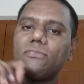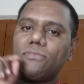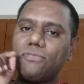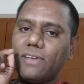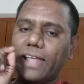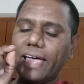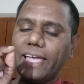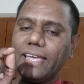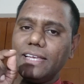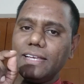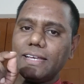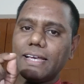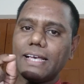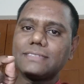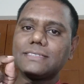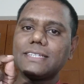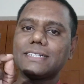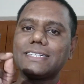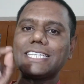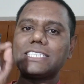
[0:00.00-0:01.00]
Flying
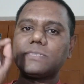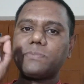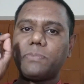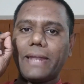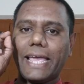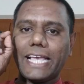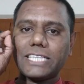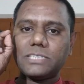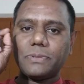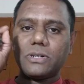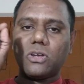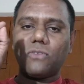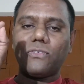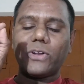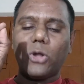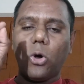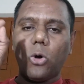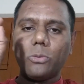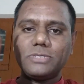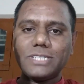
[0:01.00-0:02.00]
is the displacement of
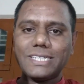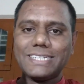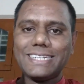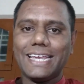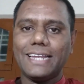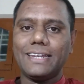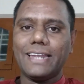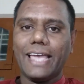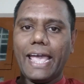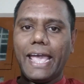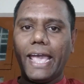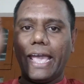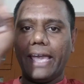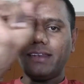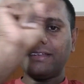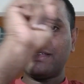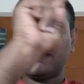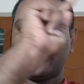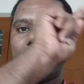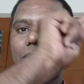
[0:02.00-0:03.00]
an object in
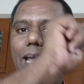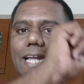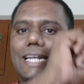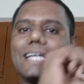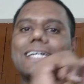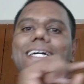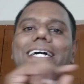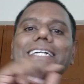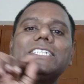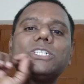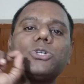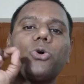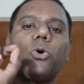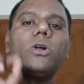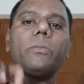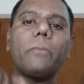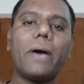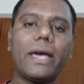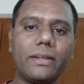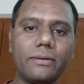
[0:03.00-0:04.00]
air in a
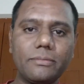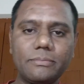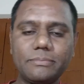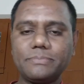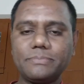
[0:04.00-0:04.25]
controlled manner.